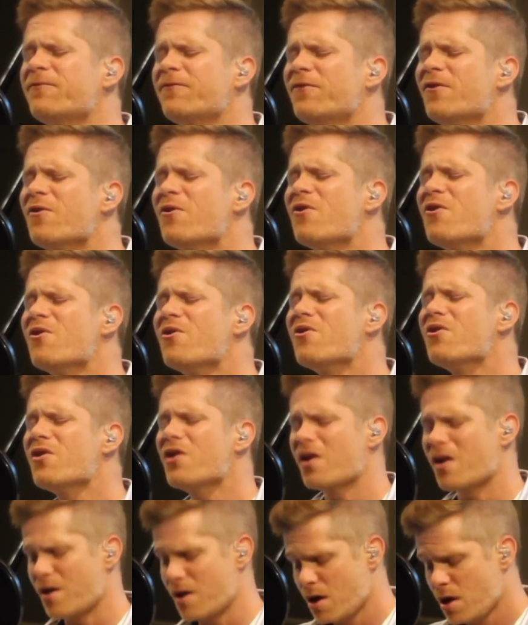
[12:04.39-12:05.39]
for
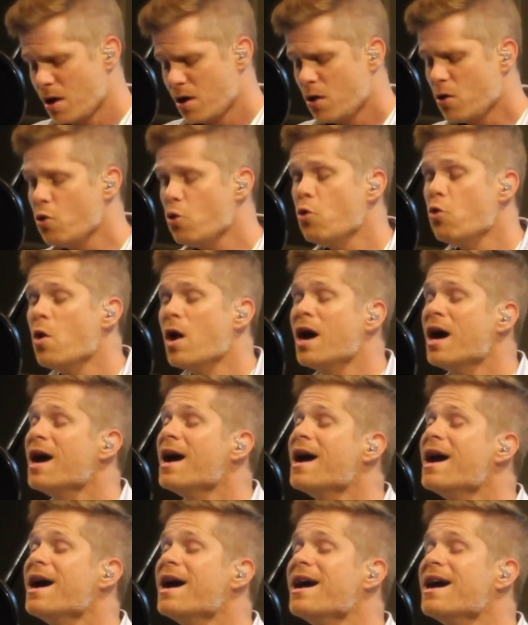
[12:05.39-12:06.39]
a
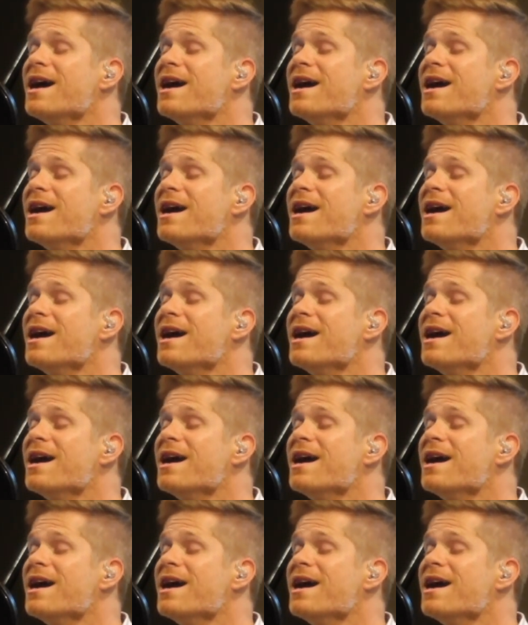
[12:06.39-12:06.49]
while.